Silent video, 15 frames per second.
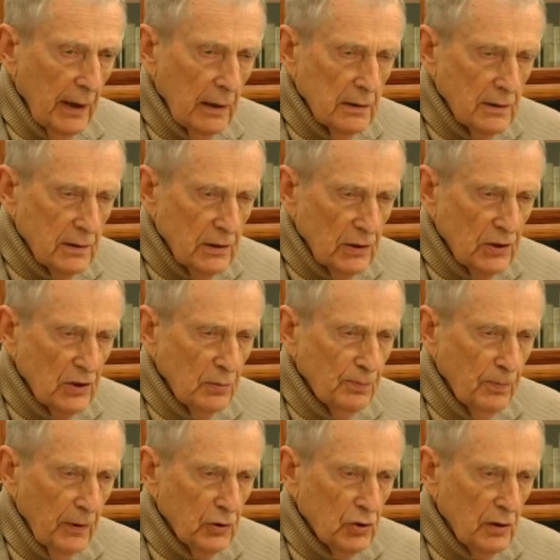has this
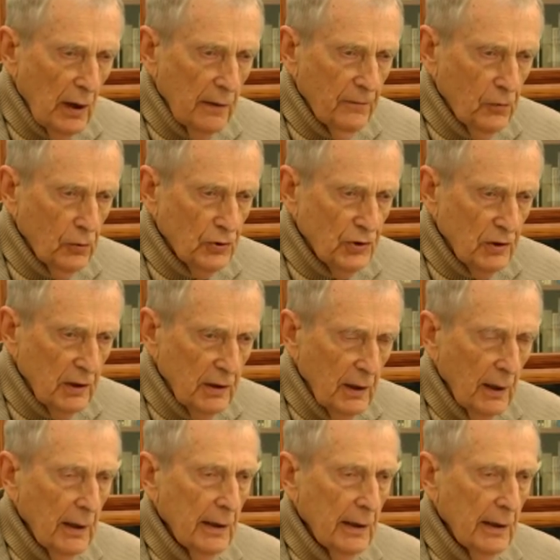much diversity